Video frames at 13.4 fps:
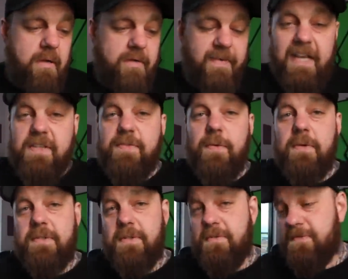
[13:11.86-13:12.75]
fast
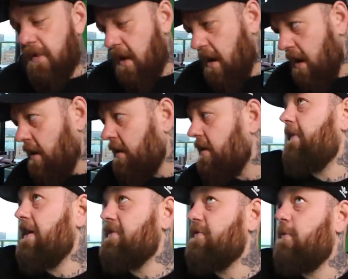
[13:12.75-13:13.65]
forward to the vlog.
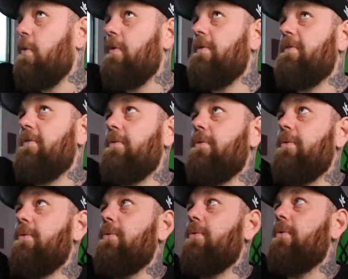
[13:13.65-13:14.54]
Fast forward
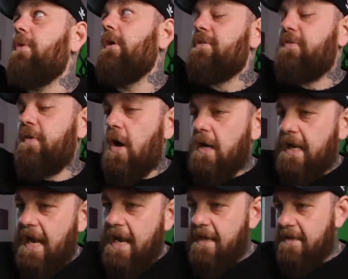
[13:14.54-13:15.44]
to the
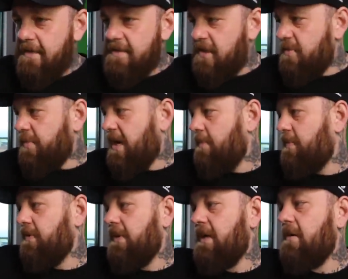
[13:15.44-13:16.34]
vlog gaining some
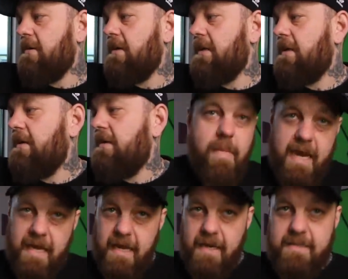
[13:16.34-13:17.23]
popularity.
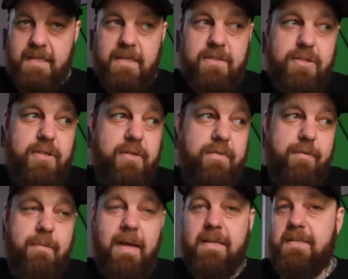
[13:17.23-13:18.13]
Making a t-shirt
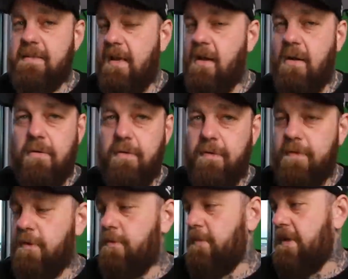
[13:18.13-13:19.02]
for
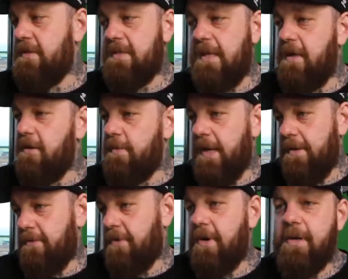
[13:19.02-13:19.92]
myself. You know, me and Sager
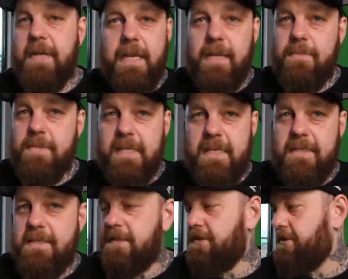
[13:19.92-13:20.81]
made Run
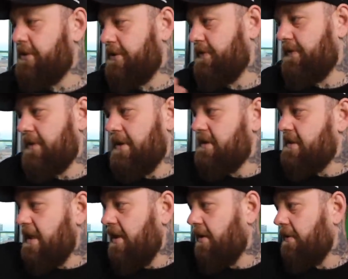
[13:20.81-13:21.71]
NMD t-shirts for
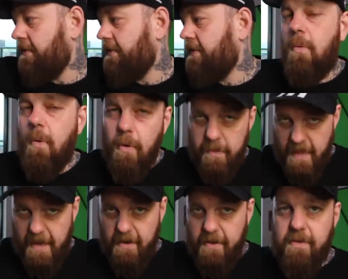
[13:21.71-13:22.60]
ourselves. Wore
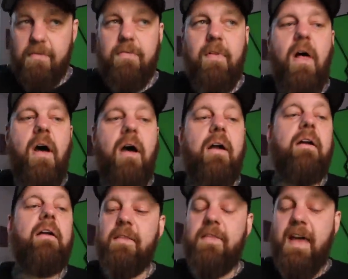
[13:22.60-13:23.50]
that on the
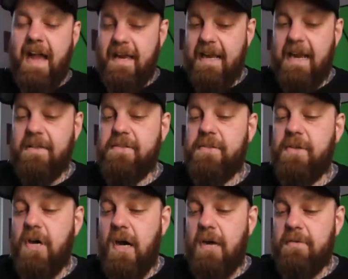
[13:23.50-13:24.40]
vlog. That kind of
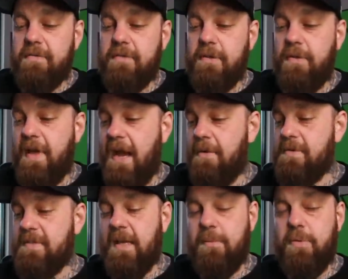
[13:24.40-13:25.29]
took off. You know, that
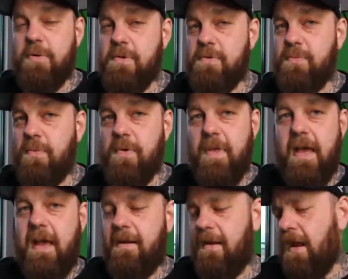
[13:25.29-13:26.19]
was like pretty much wore
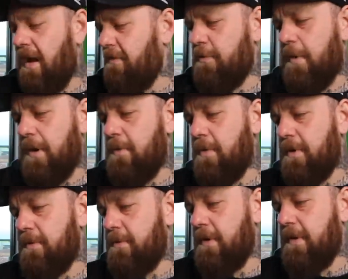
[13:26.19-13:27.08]
that. Everybody
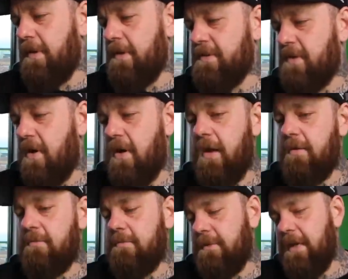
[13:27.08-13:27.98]
wanted one that saw
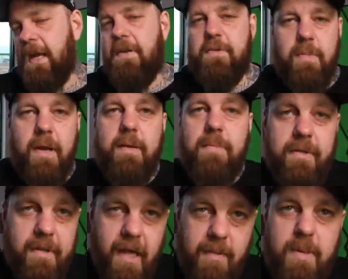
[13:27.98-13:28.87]
it. Well, not everybody,
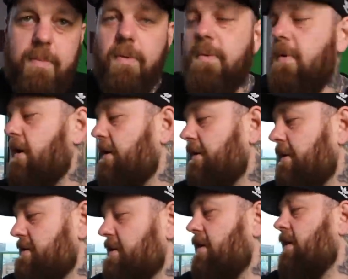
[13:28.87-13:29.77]
but a lot of people wanted it
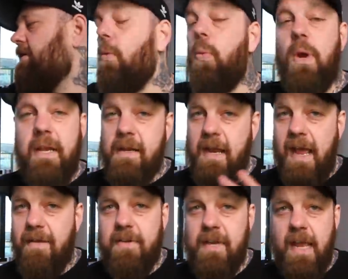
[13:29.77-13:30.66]
that saw it. We didn't
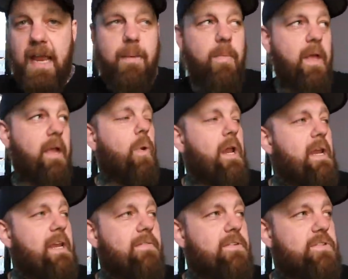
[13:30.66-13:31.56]
have a name. Like we
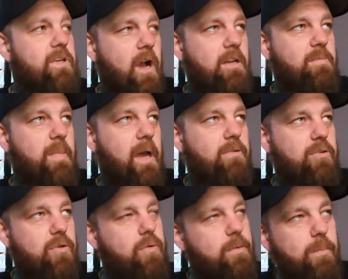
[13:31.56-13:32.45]
had even talked
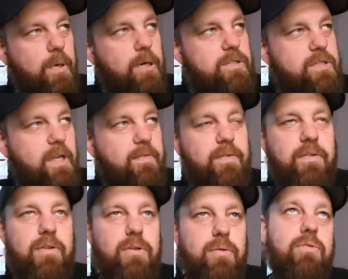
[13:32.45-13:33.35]
about doing merch like
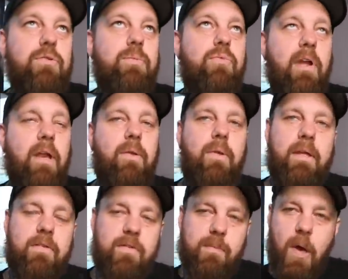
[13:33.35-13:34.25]
for the YouTube channel,
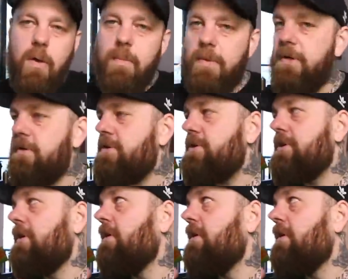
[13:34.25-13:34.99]
like small merch,